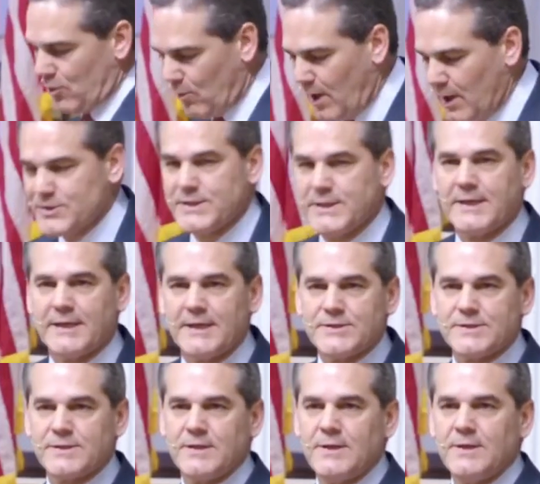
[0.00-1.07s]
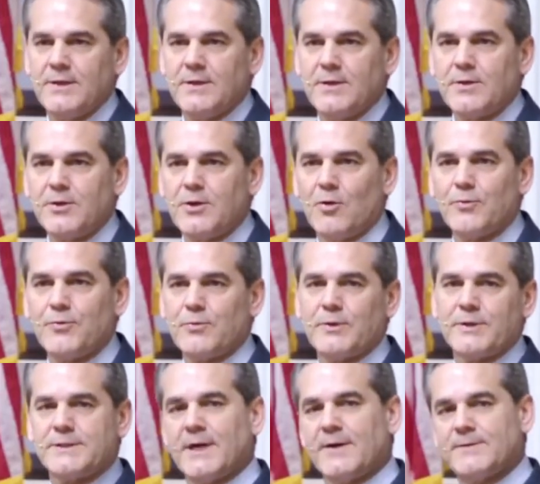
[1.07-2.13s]
that are watching us go
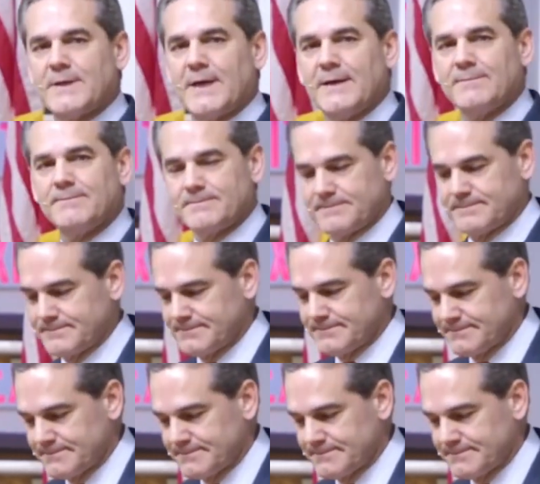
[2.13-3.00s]
through a tough time.